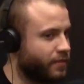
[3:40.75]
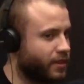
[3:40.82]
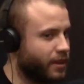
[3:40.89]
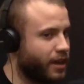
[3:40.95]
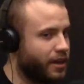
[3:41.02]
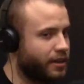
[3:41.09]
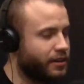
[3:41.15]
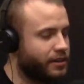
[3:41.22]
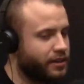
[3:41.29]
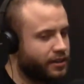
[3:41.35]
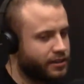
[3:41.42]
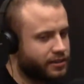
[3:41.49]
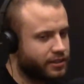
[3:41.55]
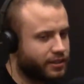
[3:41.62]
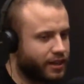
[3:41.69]
Yeah, it
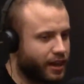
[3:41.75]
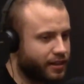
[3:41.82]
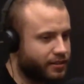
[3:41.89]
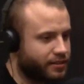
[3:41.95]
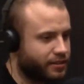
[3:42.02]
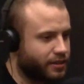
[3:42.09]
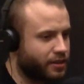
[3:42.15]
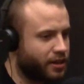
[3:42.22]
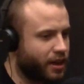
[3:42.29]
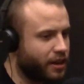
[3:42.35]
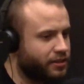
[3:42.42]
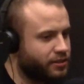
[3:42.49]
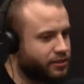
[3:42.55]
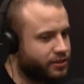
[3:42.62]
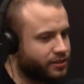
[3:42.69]
is intense.
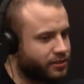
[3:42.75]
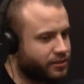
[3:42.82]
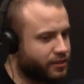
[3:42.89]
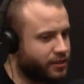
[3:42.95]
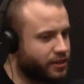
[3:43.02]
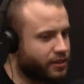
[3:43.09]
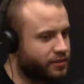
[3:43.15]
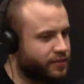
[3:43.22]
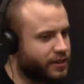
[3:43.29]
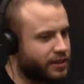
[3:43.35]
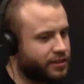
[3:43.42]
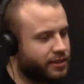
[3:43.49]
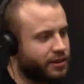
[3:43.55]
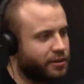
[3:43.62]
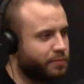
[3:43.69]
It's very
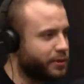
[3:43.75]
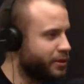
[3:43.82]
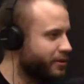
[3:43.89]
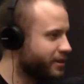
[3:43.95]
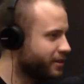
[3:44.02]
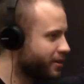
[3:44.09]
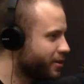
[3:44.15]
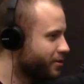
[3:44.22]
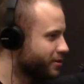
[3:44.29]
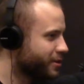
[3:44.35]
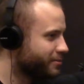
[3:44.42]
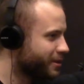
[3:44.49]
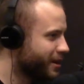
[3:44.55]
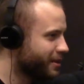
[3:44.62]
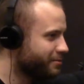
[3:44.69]
therapeutic though.
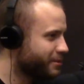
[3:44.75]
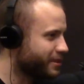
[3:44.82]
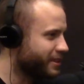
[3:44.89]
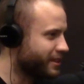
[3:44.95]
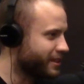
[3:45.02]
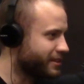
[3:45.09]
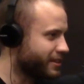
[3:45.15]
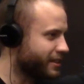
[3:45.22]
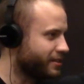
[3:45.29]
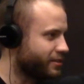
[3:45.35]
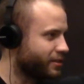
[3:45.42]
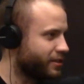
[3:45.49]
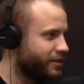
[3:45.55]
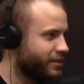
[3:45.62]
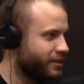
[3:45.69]
Sometimes like it's
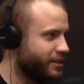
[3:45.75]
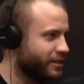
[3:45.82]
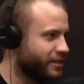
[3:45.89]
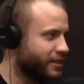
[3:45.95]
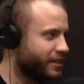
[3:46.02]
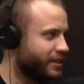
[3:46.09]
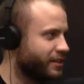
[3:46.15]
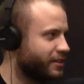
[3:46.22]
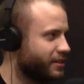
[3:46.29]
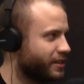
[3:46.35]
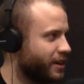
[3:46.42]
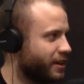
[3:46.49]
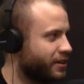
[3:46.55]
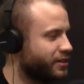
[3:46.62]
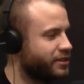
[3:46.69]
good to just like
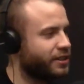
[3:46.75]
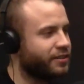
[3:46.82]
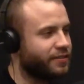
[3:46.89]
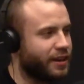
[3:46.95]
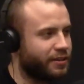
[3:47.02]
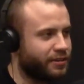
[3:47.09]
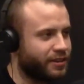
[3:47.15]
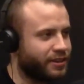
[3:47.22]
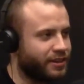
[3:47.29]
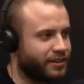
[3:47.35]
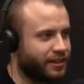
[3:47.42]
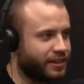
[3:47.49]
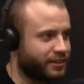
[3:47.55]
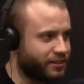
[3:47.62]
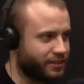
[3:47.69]
get yourself out there
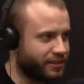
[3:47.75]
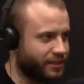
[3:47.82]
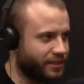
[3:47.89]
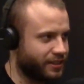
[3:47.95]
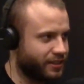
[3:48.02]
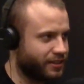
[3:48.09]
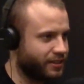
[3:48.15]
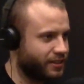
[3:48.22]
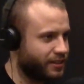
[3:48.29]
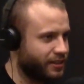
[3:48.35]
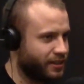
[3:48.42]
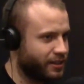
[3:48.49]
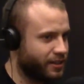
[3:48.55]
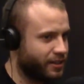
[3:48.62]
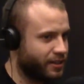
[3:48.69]
and like just like
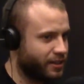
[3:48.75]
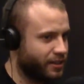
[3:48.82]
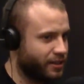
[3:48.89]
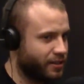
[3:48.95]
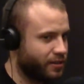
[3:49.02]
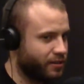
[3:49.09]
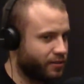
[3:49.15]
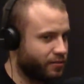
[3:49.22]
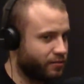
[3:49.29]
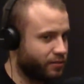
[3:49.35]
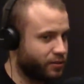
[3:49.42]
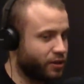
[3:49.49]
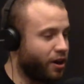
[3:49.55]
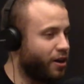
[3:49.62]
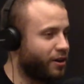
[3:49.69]

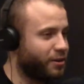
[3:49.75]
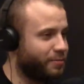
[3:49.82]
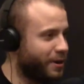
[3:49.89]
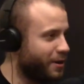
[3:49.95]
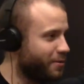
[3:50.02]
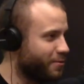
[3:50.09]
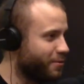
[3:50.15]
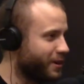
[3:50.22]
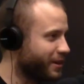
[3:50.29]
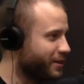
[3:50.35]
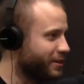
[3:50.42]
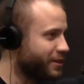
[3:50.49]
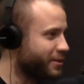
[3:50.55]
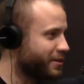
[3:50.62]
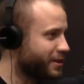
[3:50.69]
talk about what
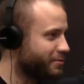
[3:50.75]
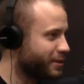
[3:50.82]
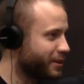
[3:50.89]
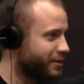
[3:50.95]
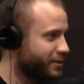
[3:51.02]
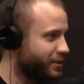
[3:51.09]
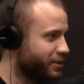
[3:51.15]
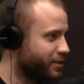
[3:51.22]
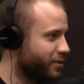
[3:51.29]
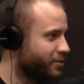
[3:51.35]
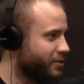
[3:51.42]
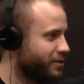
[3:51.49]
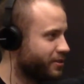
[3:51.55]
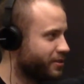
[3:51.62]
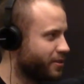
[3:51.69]
you're doing because you're so
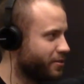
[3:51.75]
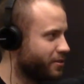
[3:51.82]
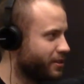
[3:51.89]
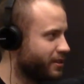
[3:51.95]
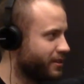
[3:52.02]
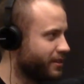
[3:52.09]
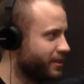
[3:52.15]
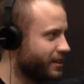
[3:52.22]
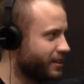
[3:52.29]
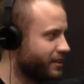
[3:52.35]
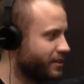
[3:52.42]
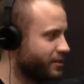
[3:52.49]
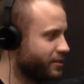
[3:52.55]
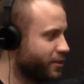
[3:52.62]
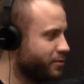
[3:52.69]
stuck
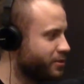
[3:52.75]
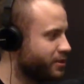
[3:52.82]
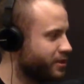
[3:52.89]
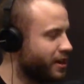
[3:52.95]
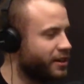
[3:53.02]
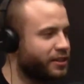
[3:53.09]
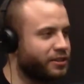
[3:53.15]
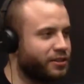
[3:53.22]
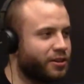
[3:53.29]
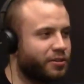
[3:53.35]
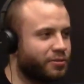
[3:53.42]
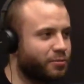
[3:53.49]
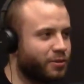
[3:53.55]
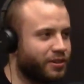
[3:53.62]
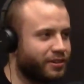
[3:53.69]
in your
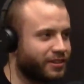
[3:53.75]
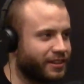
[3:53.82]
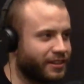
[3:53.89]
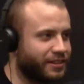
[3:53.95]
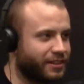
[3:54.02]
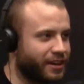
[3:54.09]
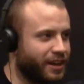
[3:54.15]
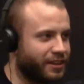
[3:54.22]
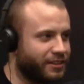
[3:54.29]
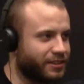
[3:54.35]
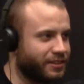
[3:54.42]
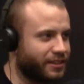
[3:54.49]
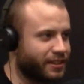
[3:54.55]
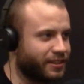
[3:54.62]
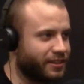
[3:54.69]
own world that you're kind of
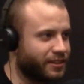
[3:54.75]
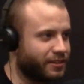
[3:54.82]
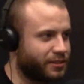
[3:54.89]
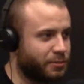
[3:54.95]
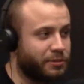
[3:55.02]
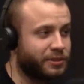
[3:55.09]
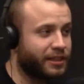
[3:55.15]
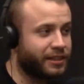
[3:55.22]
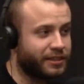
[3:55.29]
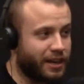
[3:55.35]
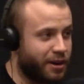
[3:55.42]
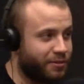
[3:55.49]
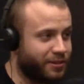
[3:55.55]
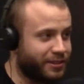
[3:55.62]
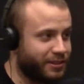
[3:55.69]
just get like sometimes you get
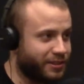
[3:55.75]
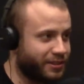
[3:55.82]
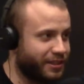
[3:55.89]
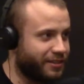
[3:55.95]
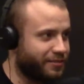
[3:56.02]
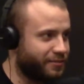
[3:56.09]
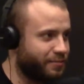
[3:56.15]
down on yourself,